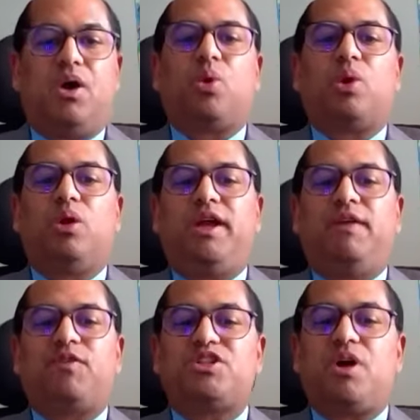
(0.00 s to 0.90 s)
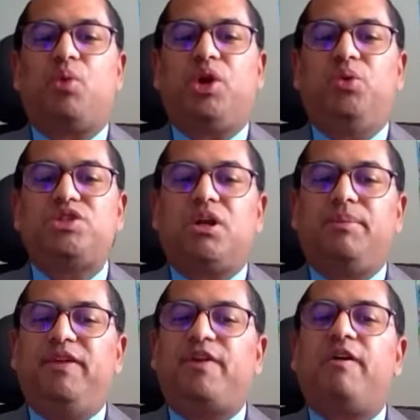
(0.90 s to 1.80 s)
We're looking for someone who's going to
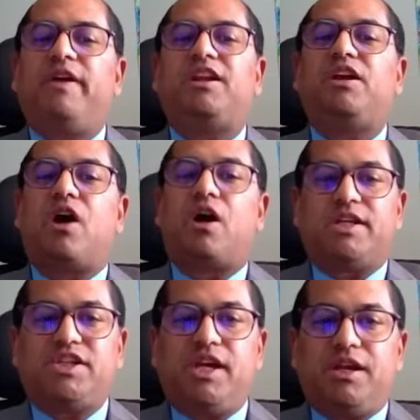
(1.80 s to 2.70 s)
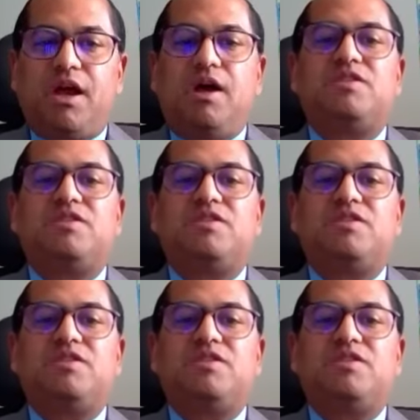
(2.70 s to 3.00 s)
be very encouraging,